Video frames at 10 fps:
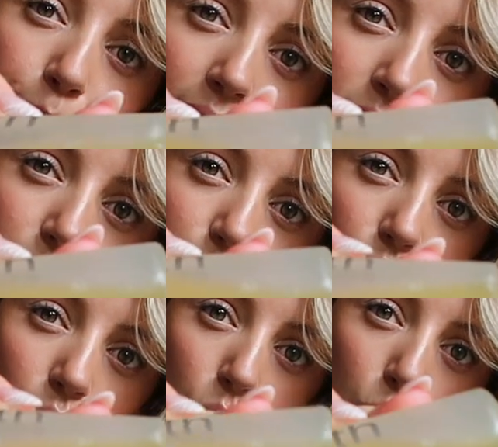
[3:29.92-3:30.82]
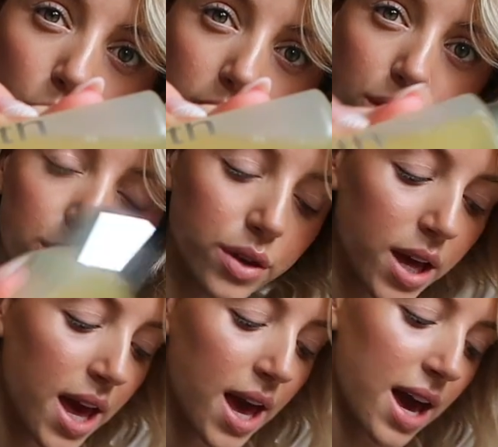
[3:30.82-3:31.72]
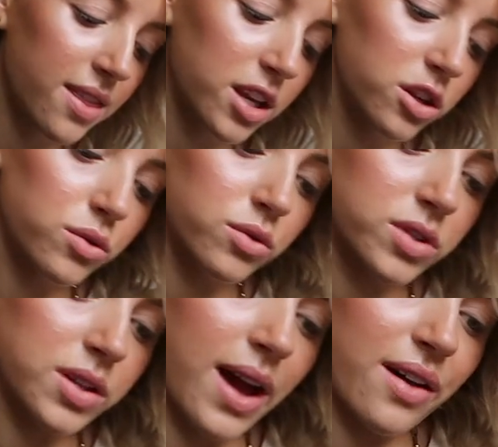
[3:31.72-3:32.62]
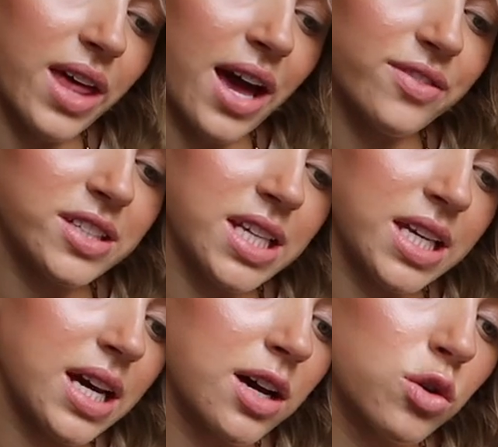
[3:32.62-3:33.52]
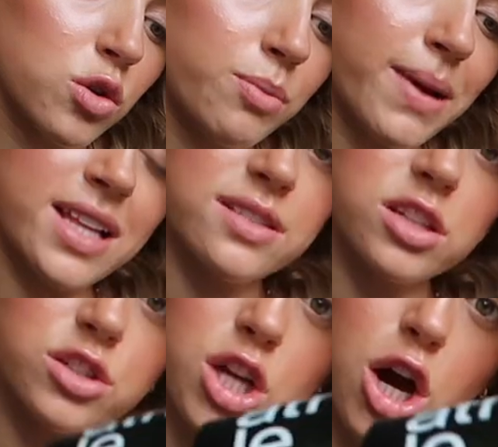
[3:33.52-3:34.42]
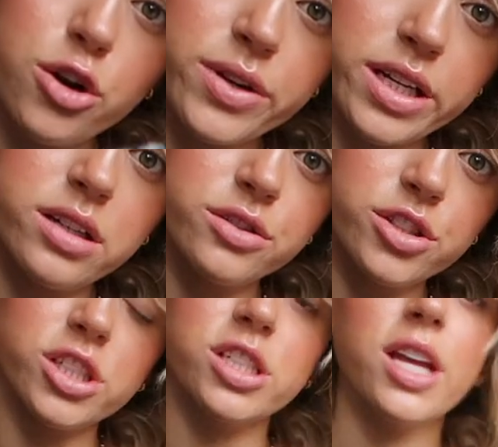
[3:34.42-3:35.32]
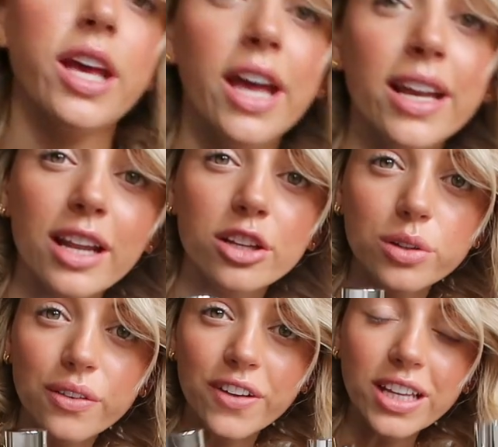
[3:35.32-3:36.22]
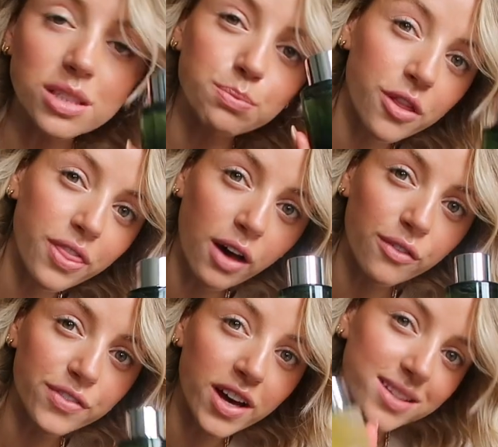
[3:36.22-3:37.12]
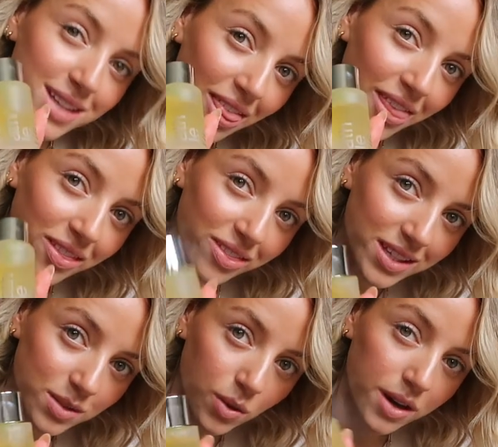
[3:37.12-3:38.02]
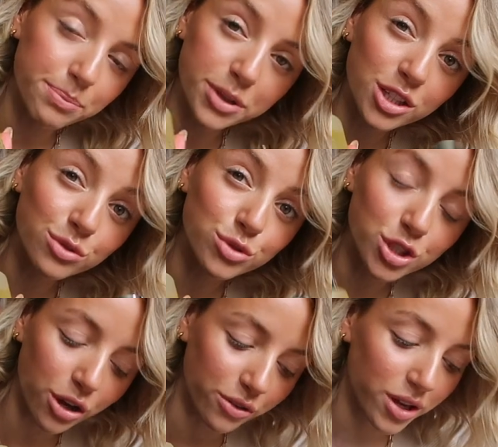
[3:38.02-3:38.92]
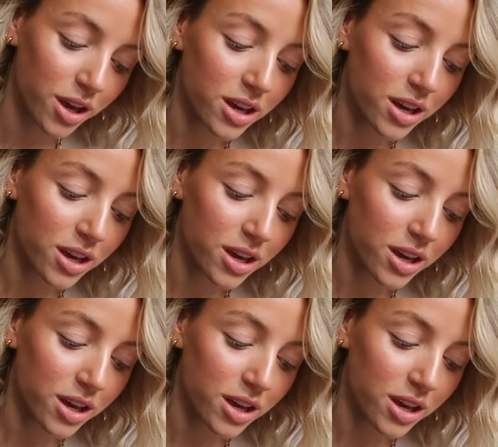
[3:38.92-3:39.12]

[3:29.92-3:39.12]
Balance Oil, and then you also have the Ahletia Core Balance Toning Lotion. Now you'd think to put that on first and then this one, but you don't.